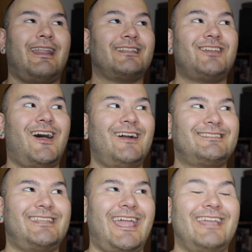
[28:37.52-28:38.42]
gonna
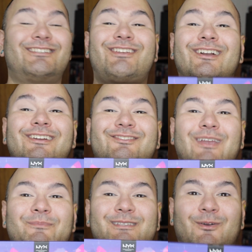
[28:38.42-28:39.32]
talk today, Sugar
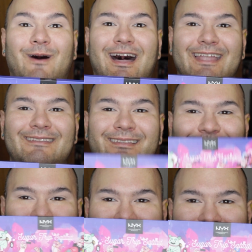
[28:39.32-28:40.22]
Trip Squad
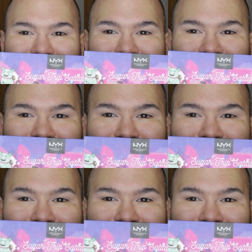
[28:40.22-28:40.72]
palette.